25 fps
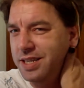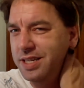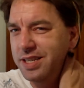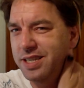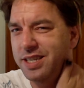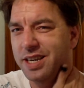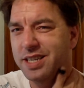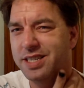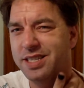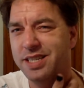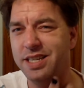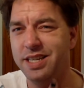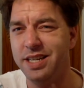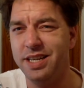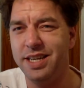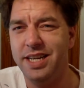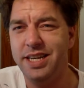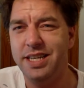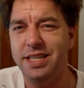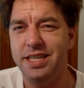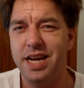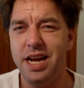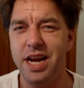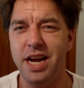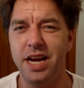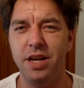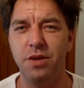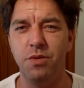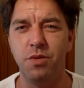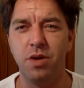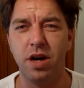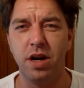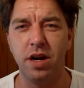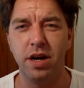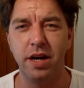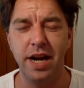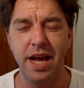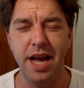doesn't lead to
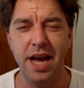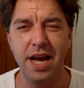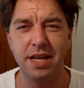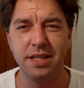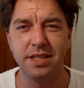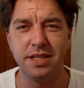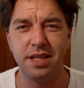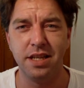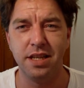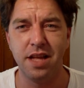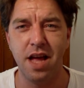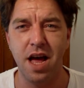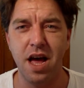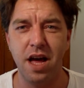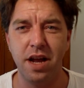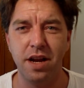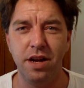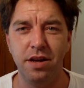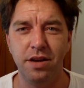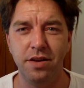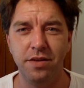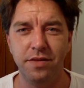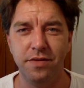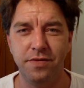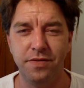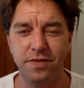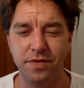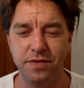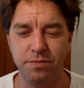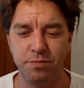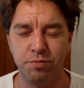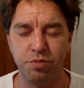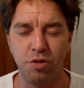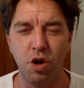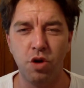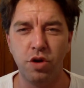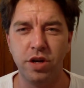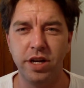anywhere and has a lot of
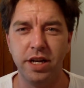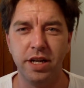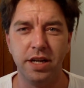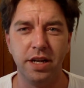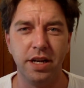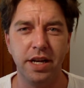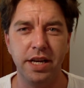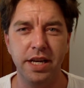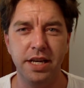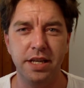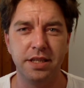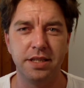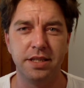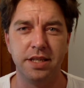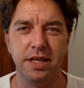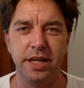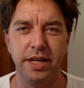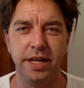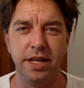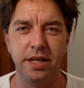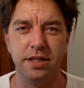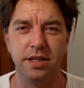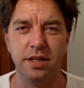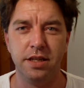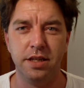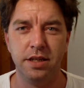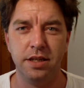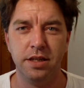broken links in it?